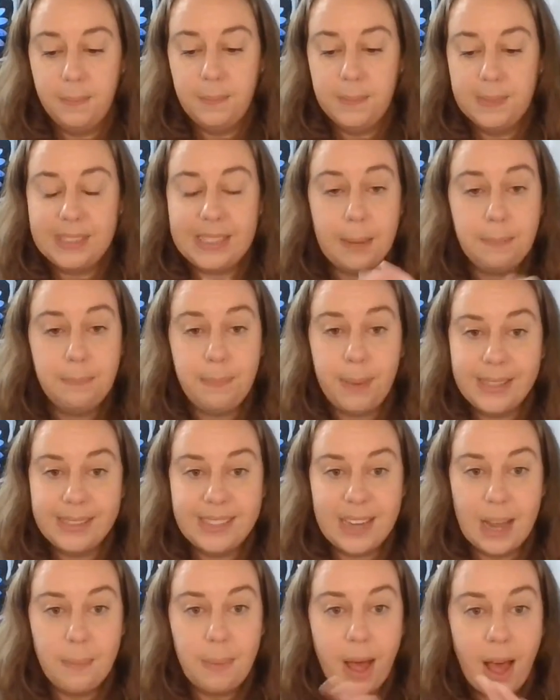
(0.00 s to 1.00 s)
step by
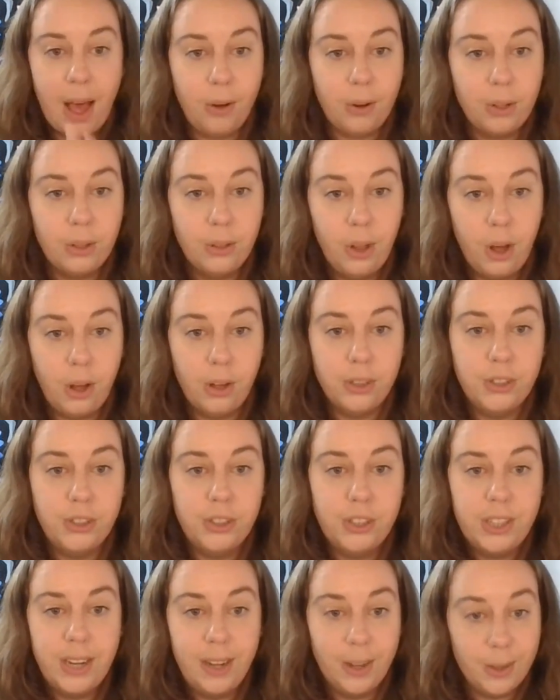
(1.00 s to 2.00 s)
step how to
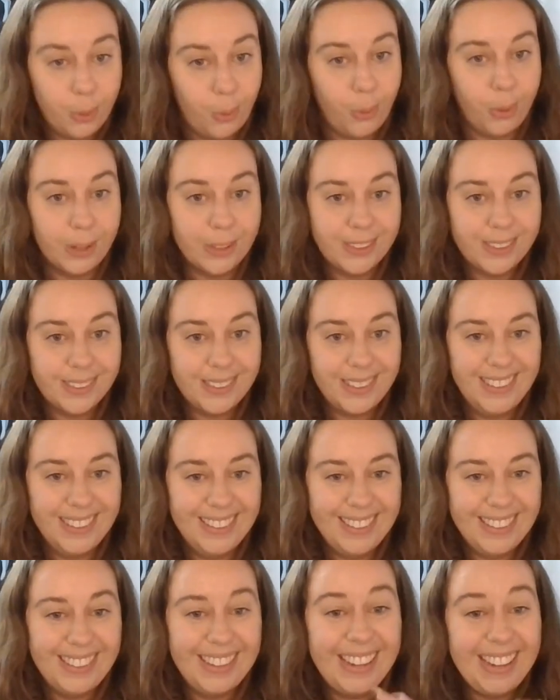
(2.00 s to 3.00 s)
launch a course
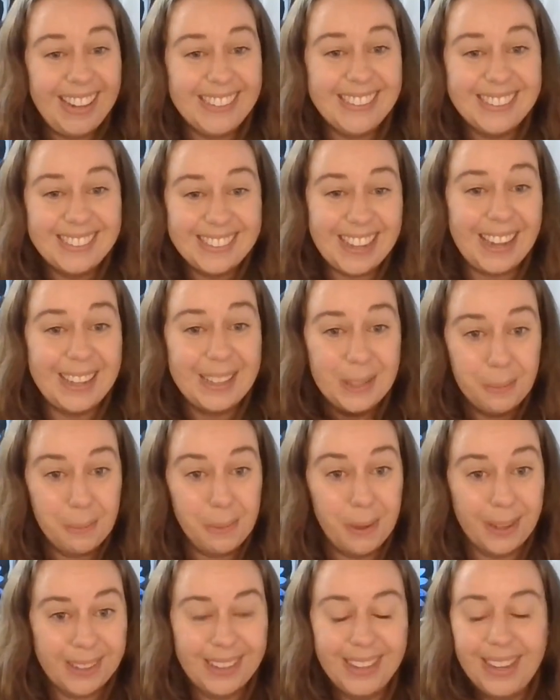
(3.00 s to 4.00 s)
inside the
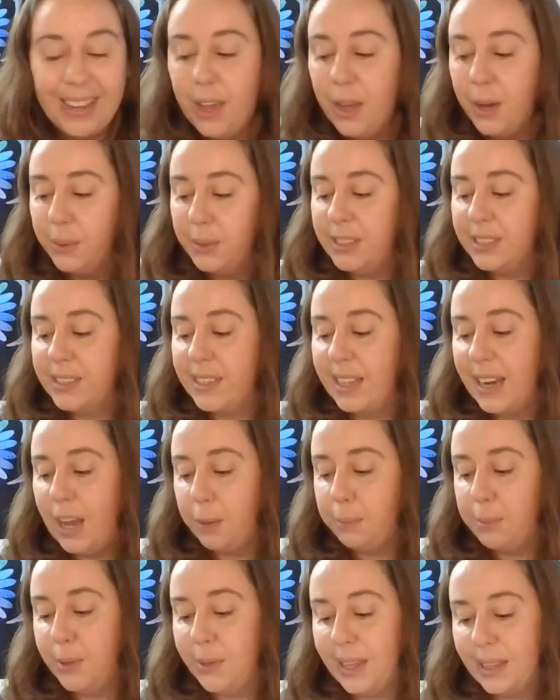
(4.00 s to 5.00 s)
book, which is going to
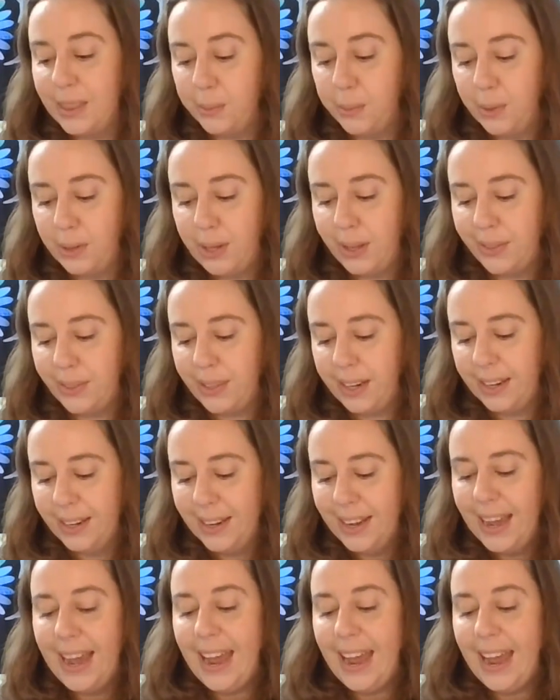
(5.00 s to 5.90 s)
help you get the word out there.